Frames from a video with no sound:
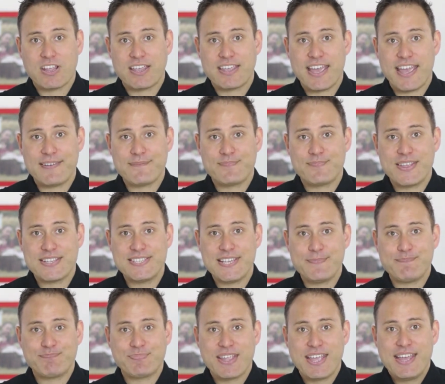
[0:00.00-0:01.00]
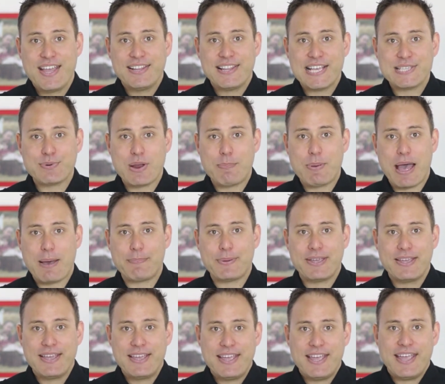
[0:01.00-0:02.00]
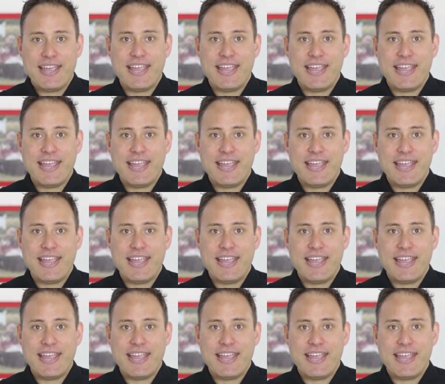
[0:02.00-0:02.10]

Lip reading: Okay, that's it. Let's wrap up.